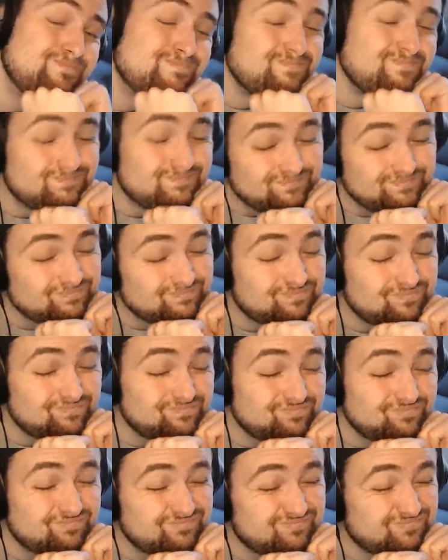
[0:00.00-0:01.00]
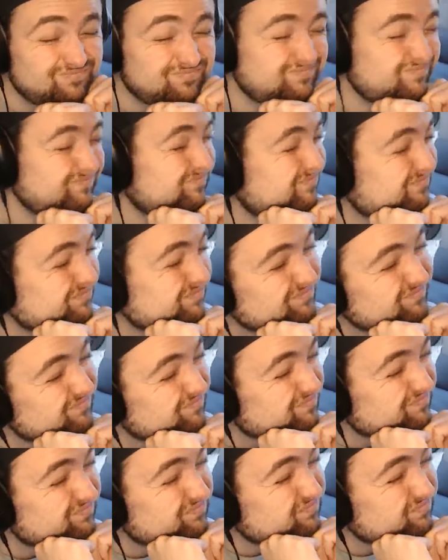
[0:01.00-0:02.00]
S D, its appearance
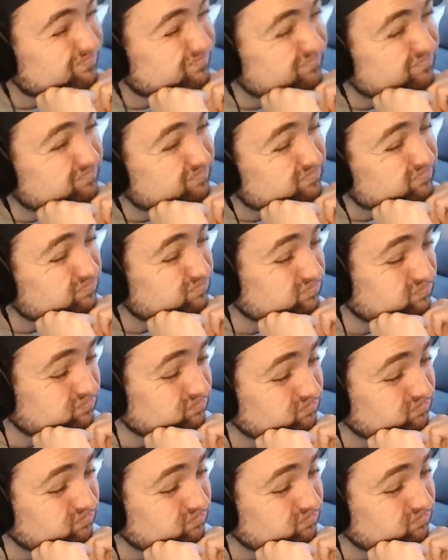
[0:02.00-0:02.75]
is delayed.